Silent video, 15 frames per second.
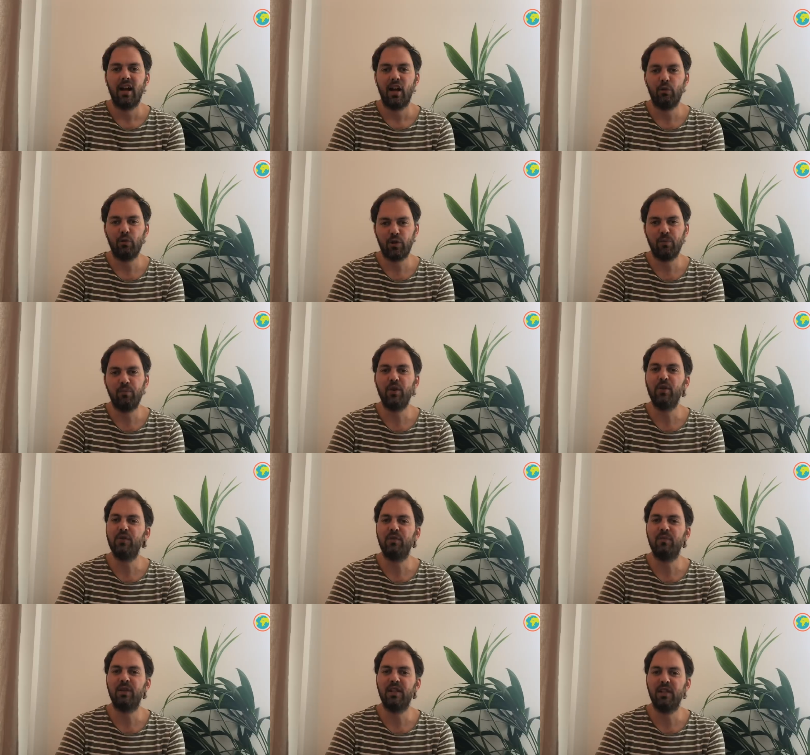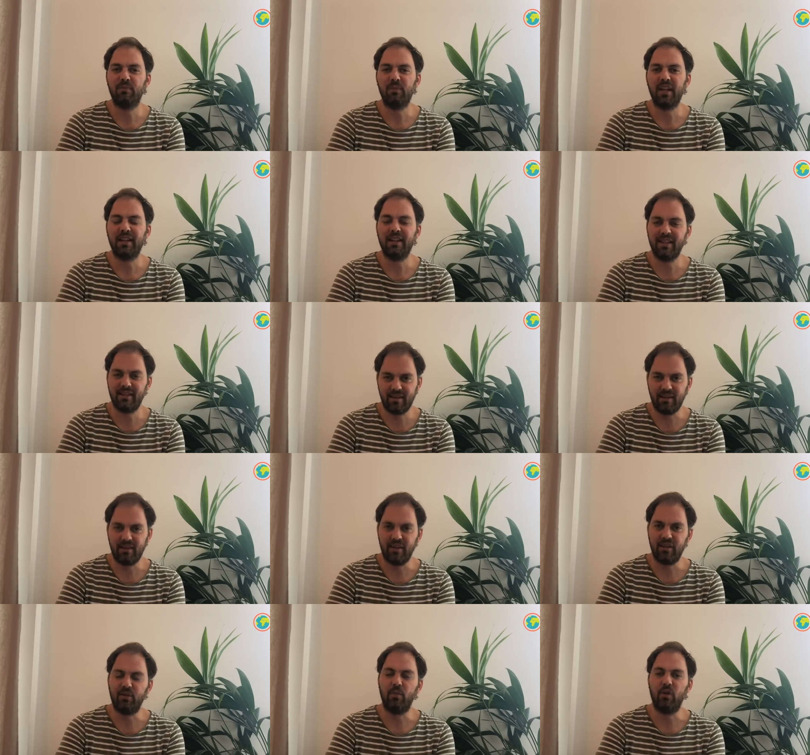I was supposed to be at Madagascar at
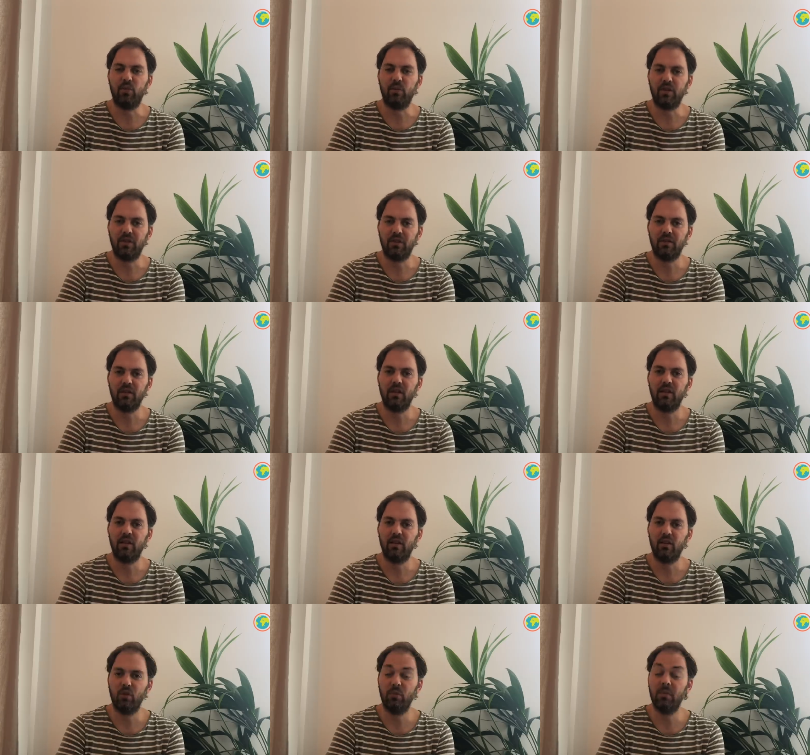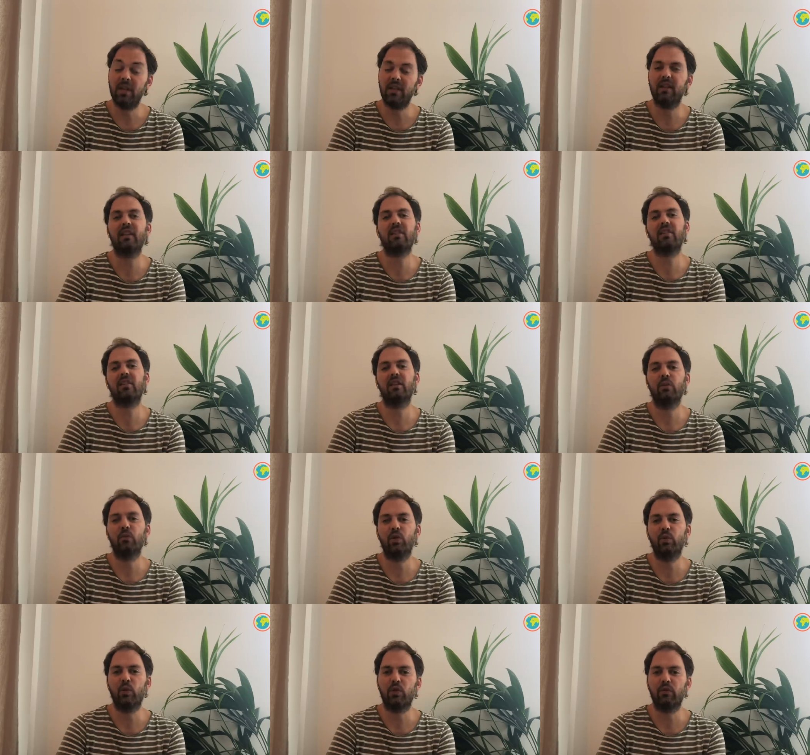the moment. On Madagascar, we
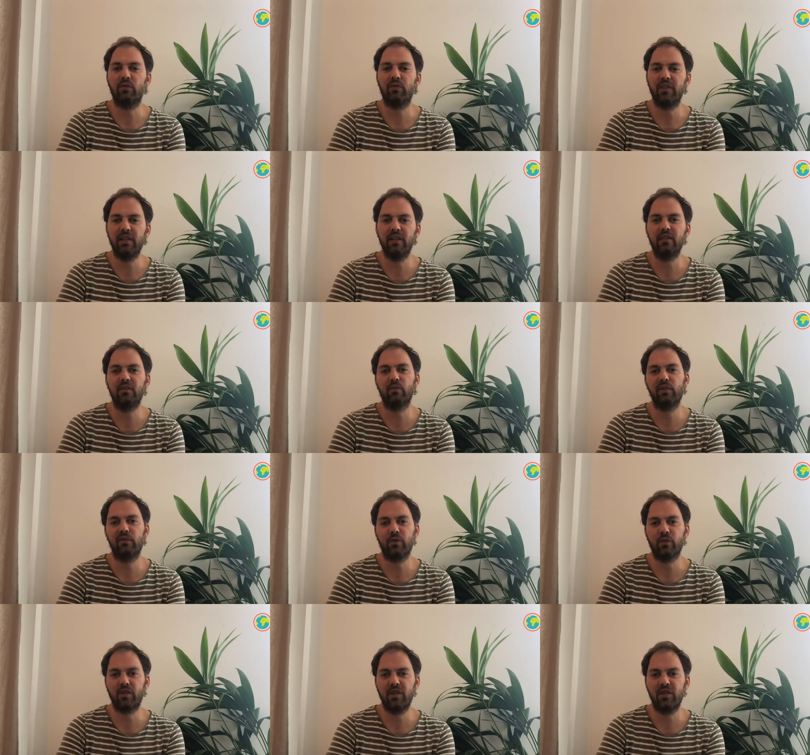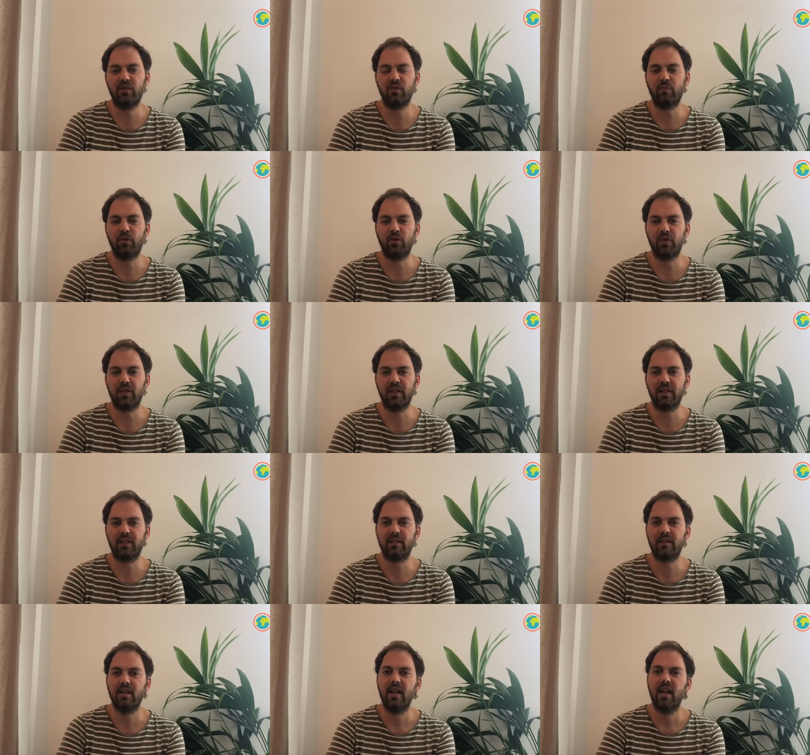work with Eden reforestation projects,
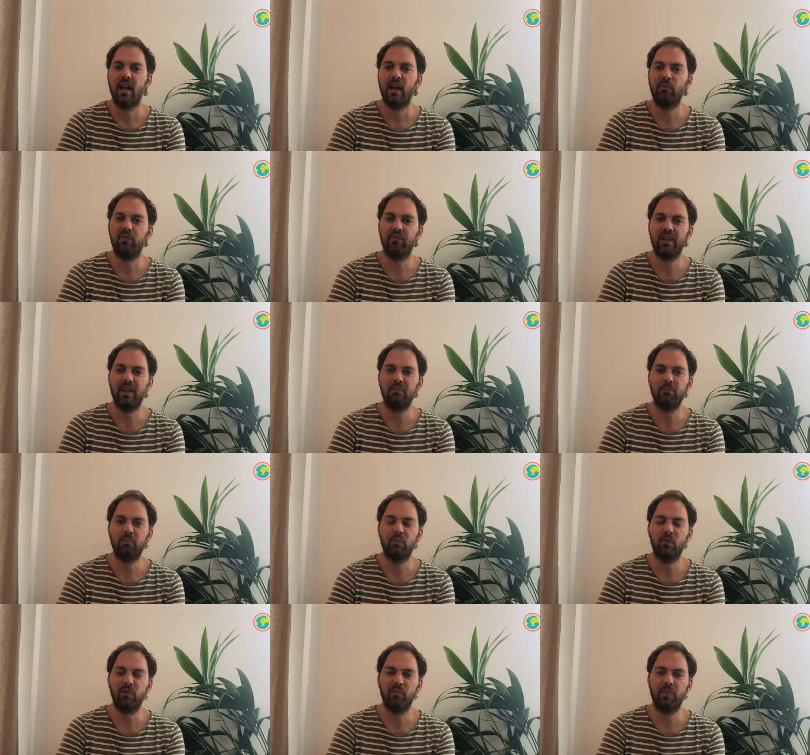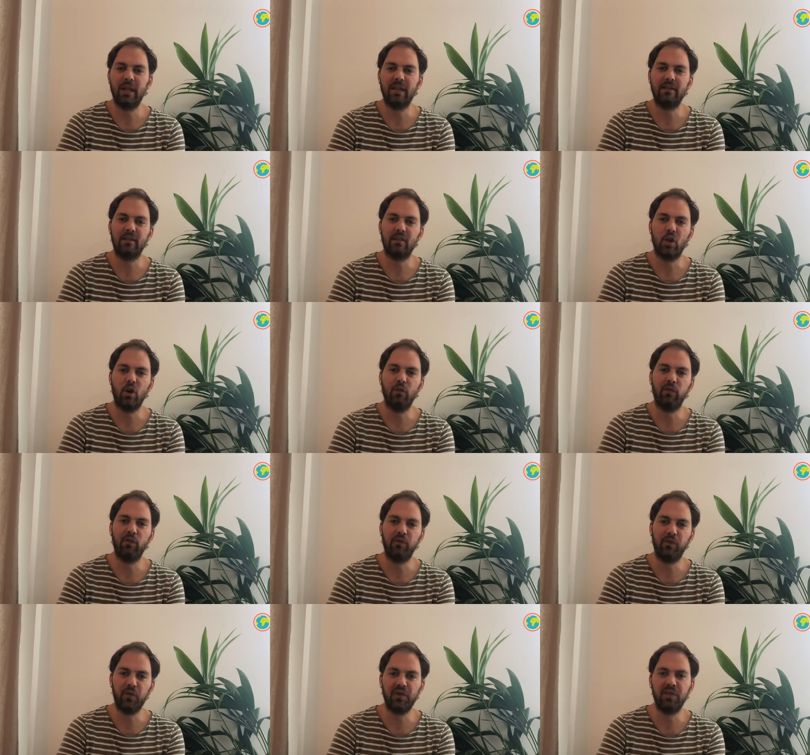and with them, we've planted over
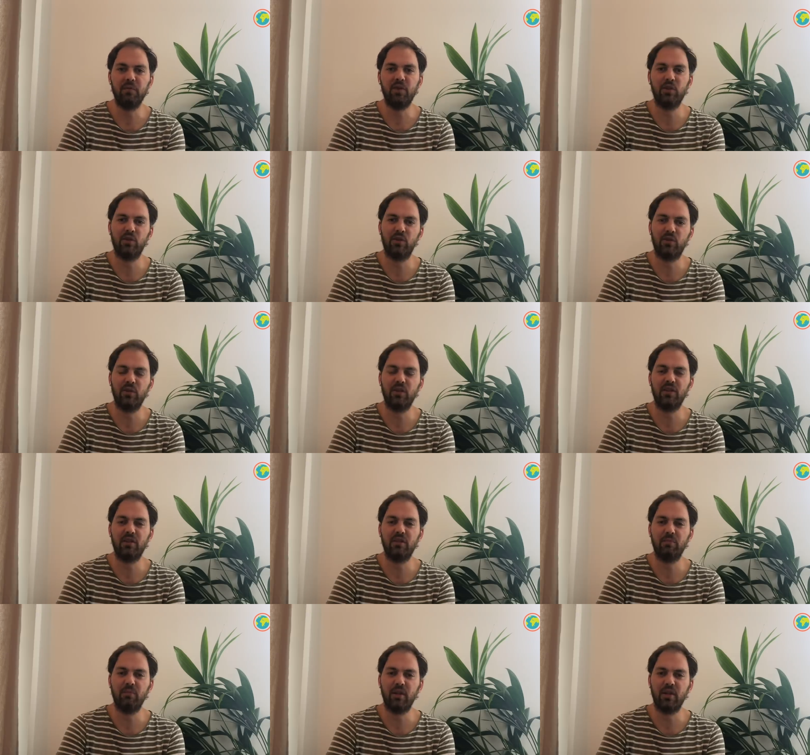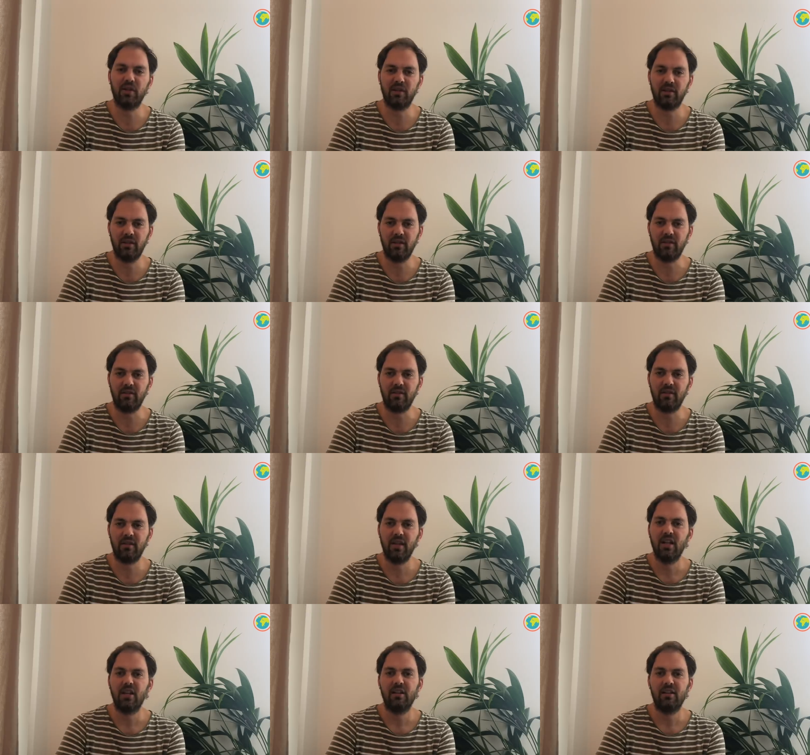40 million trees in the past years.
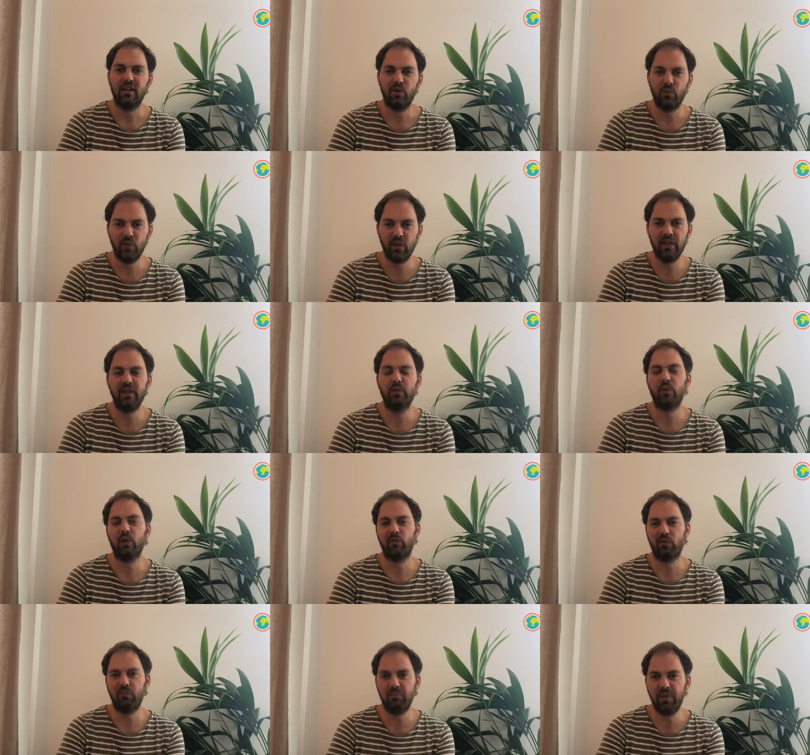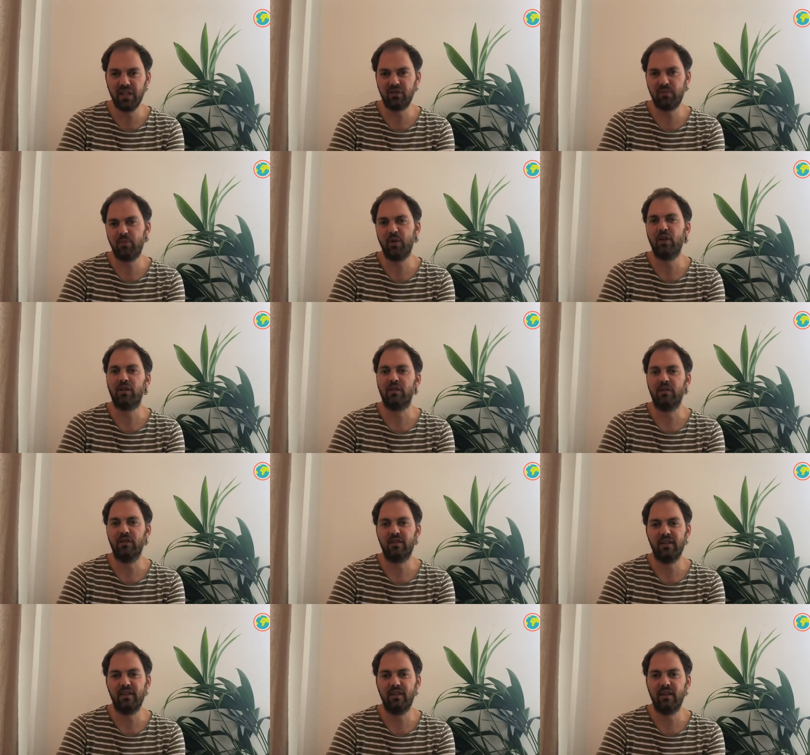They're really one of our biggest partners,
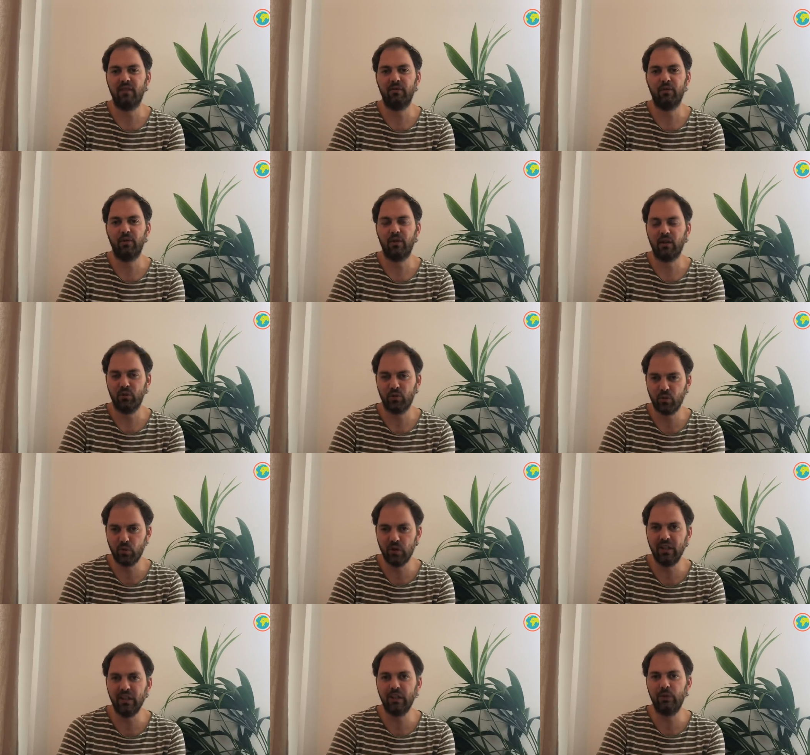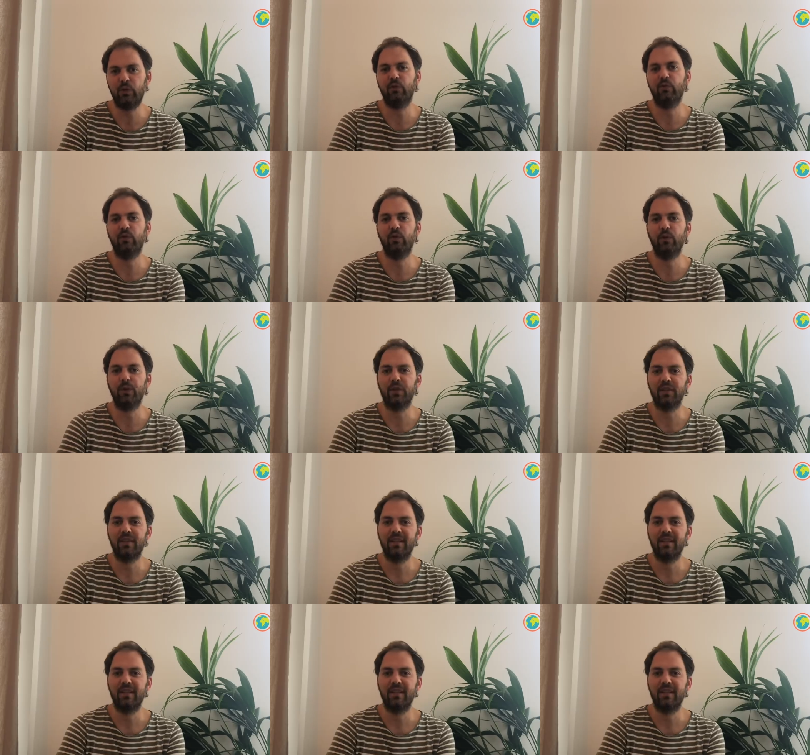and therefore I was really looking forward